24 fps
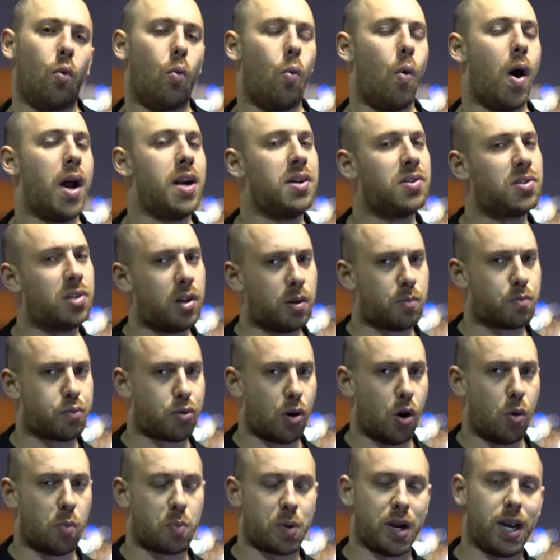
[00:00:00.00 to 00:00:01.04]
When is it
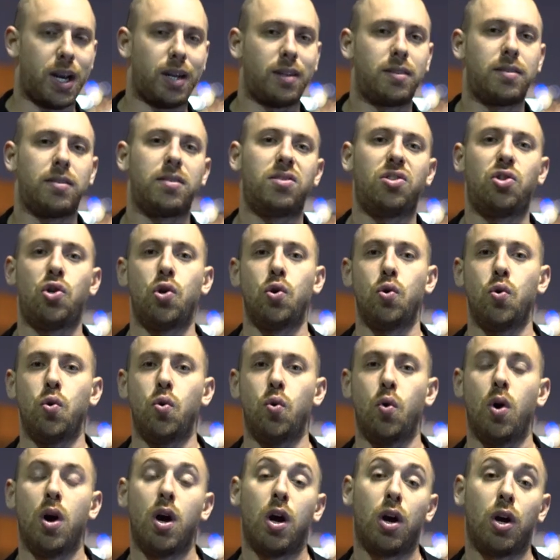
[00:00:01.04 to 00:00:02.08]
appropriate
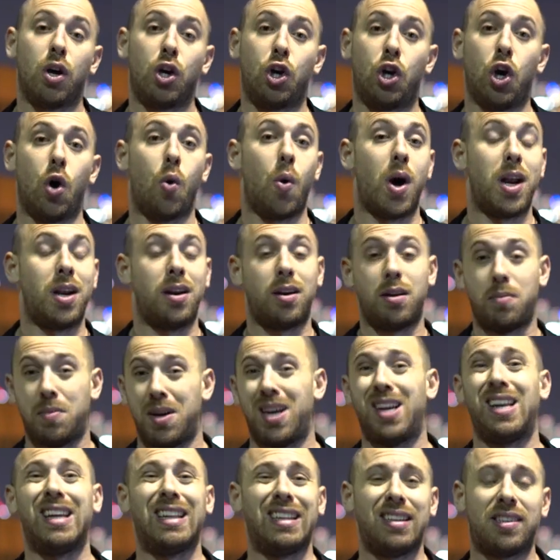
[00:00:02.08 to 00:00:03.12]
to go in and
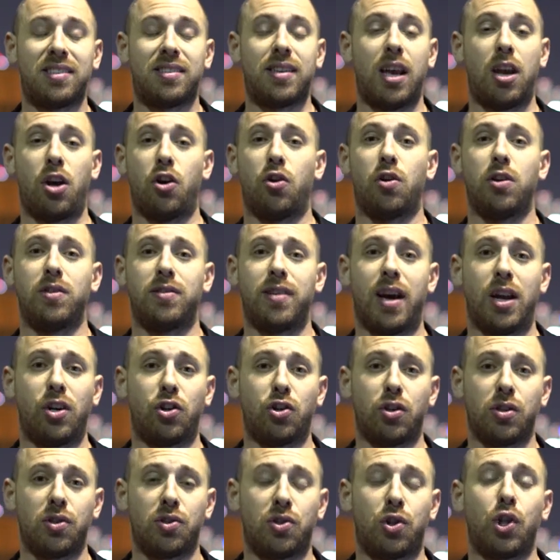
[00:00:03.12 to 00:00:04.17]
immediately state your
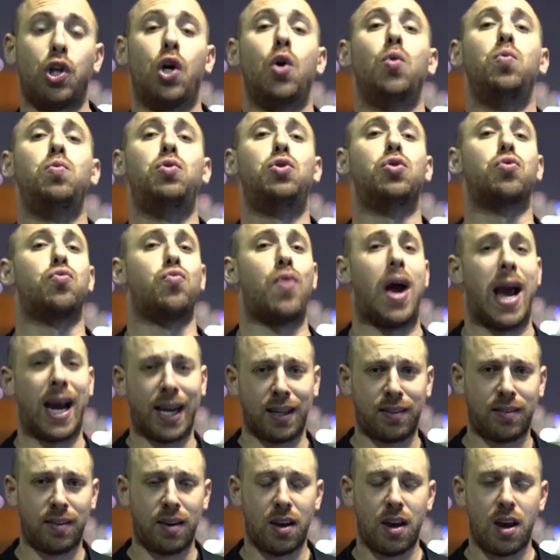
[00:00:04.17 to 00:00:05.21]
intentions, to go
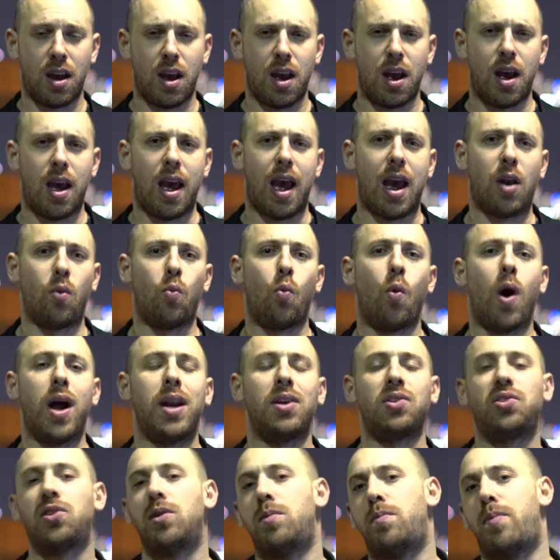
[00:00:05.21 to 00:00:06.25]
direct? And
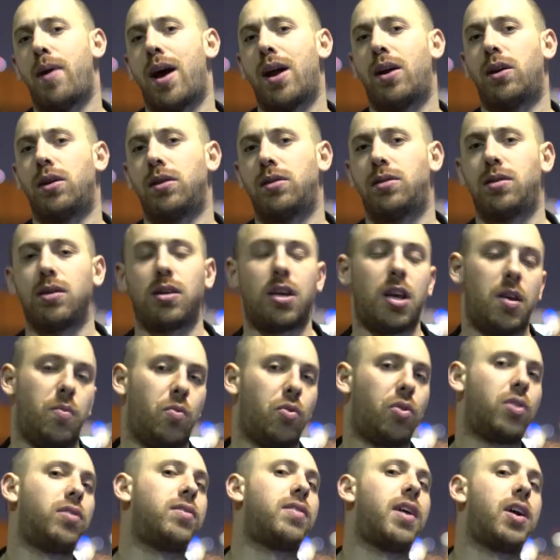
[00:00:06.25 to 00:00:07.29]
when is it better to keep
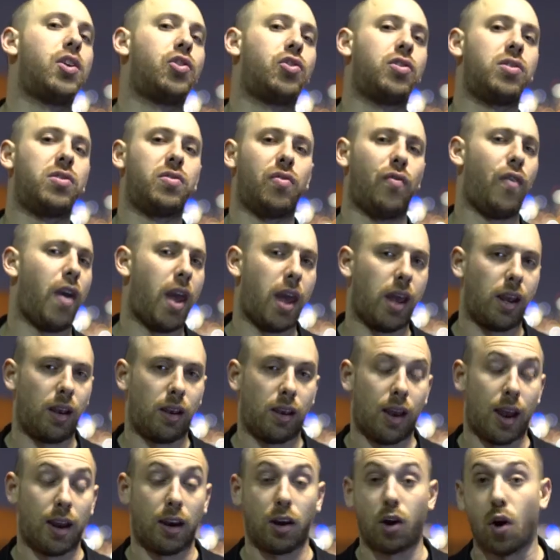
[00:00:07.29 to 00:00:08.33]
your intentions vague
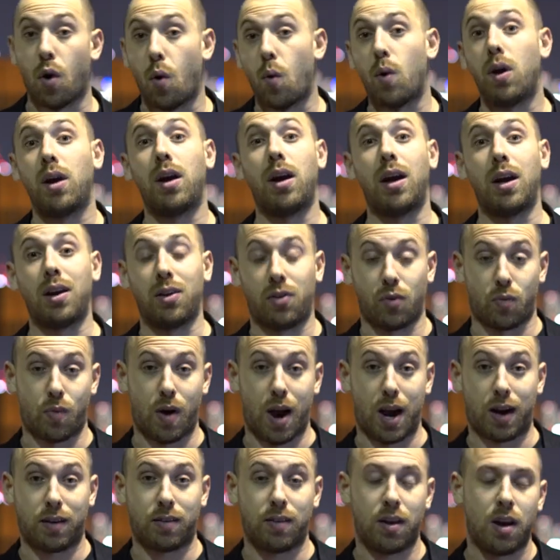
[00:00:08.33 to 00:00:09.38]
and go
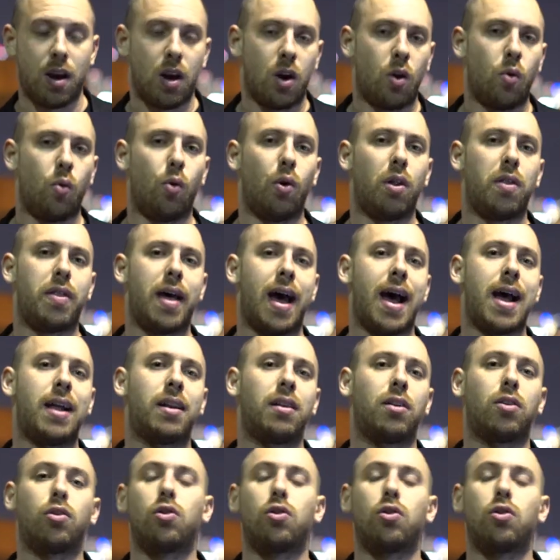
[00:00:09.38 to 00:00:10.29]
indirect? Well, that